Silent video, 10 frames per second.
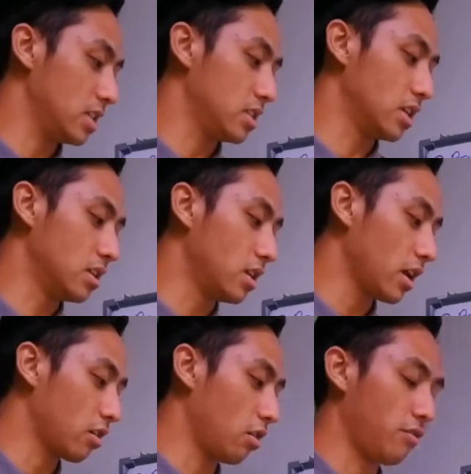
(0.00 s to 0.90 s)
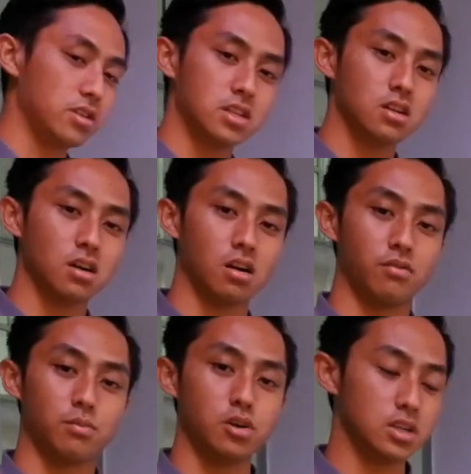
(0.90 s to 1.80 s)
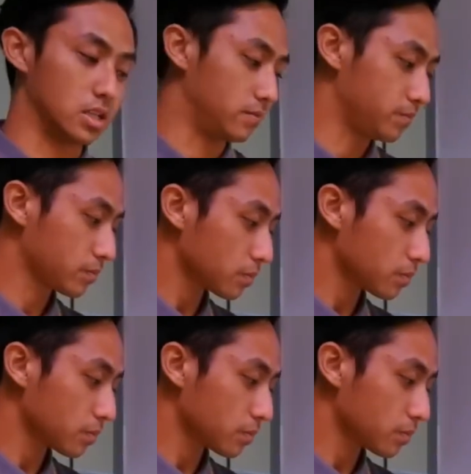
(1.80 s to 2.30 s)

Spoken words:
is the drag coefficient of model.